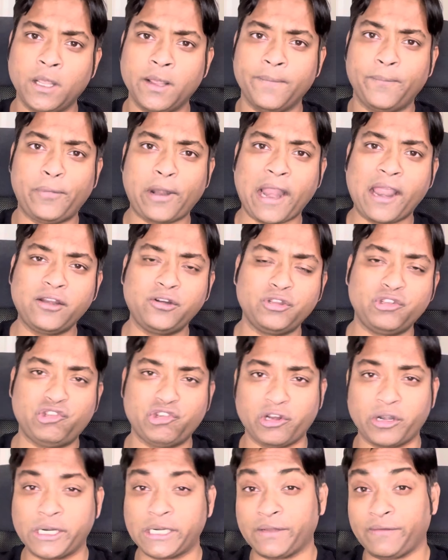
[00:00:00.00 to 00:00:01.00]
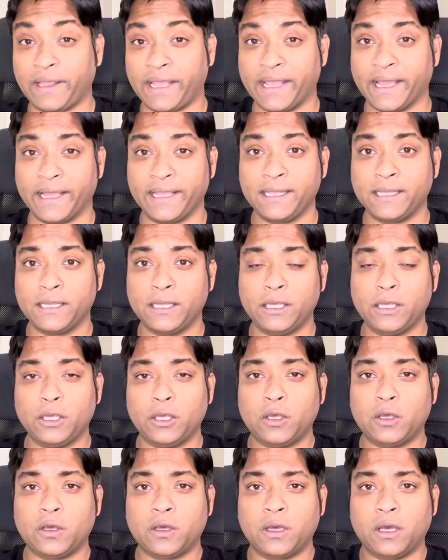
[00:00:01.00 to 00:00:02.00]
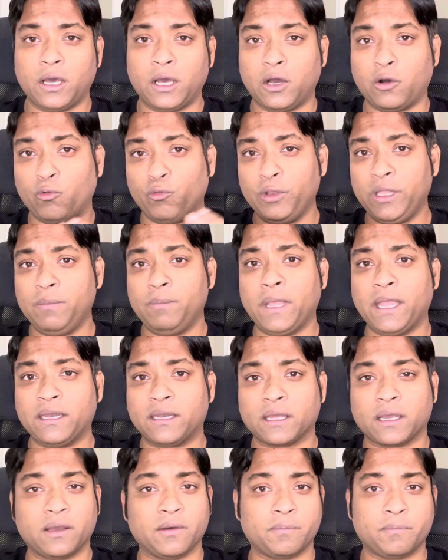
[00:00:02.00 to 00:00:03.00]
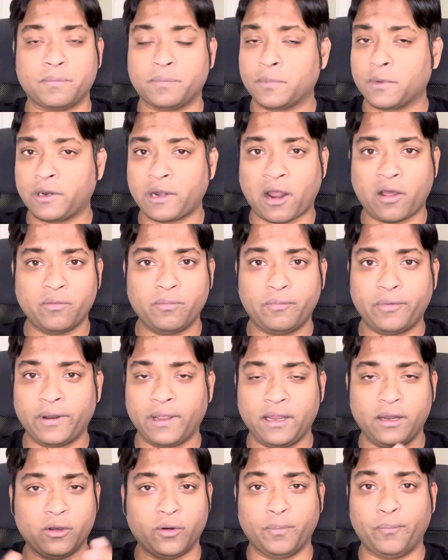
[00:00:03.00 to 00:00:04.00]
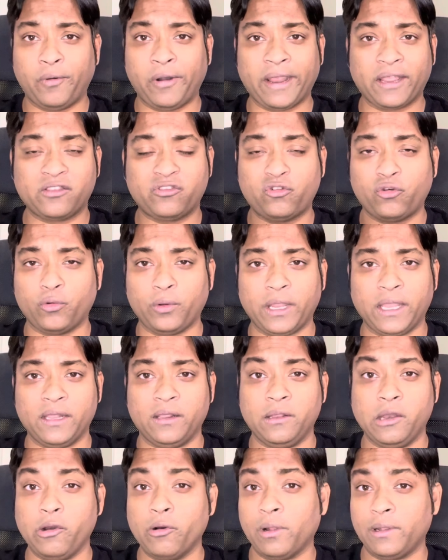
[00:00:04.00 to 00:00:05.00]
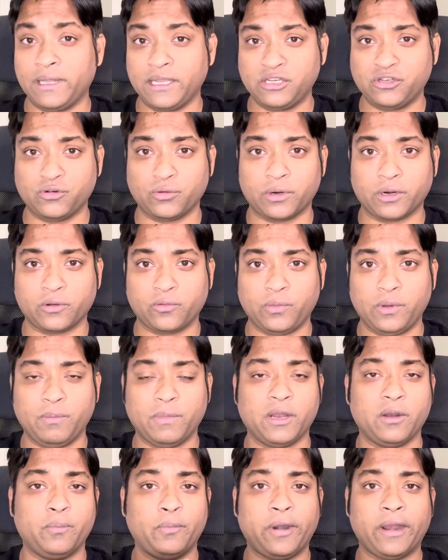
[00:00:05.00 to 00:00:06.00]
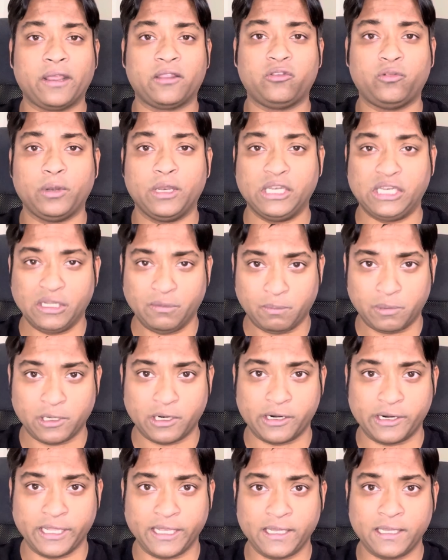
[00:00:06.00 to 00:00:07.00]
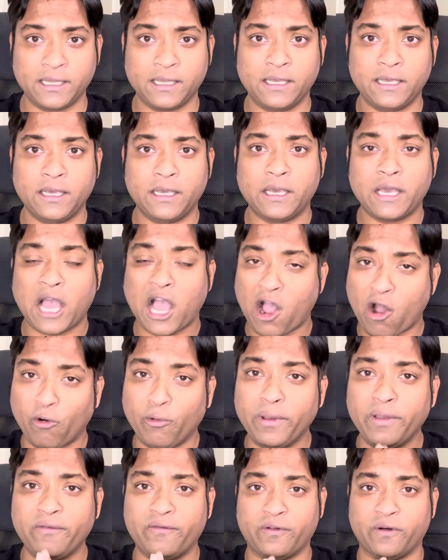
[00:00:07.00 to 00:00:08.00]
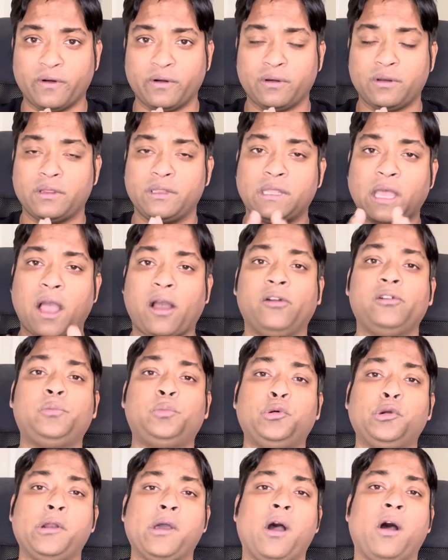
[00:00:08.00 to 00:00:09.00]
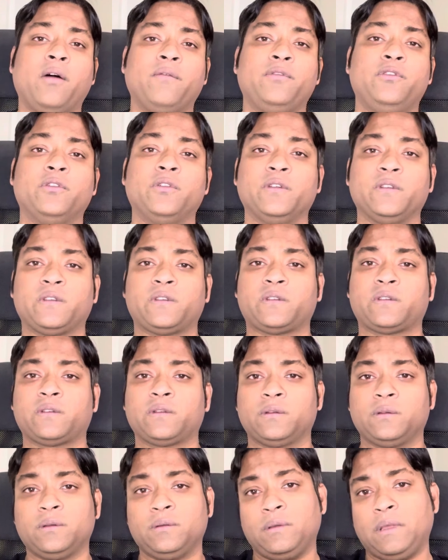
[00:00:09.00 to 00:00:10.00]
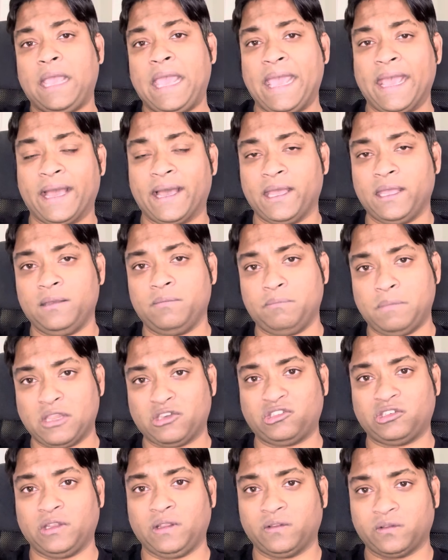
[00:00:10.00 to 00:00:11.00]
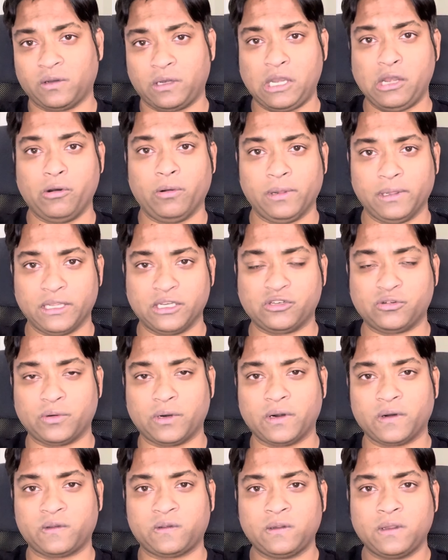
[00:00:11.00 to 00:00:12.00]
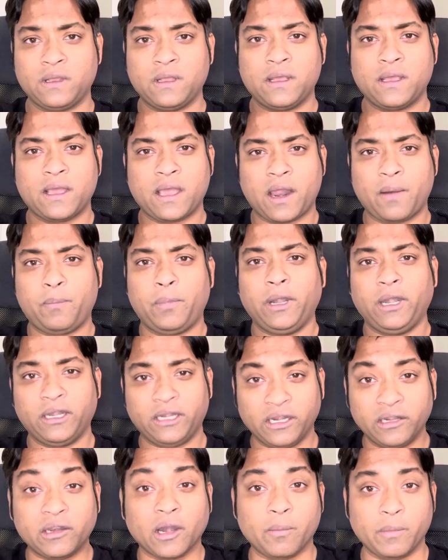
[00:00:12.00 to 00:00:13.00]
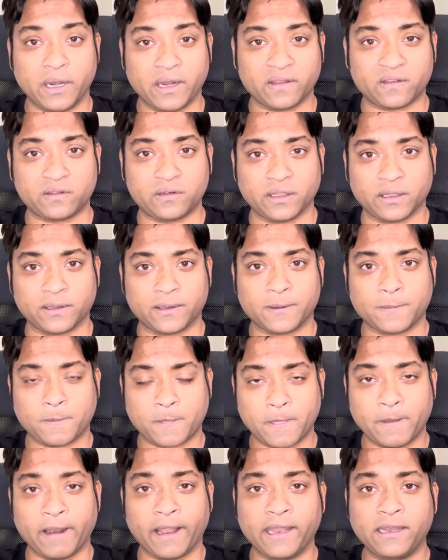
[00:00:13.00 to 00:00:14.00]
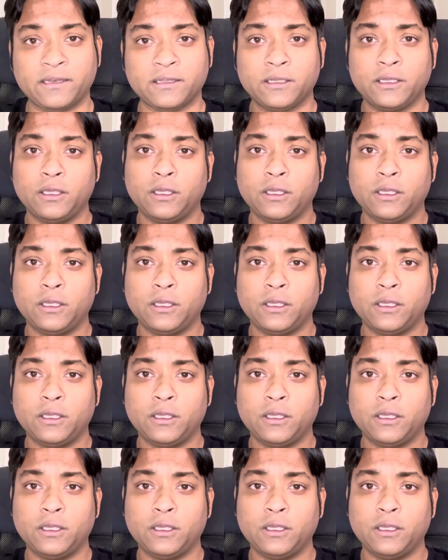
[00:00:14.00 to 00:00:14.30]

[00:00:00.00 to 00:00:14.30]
Prior to generative AI, we made a breakthrough in neural network. We made a breakthrough in deep learning. However, the output of those AI machines or neural networks are pretty deterministic, right?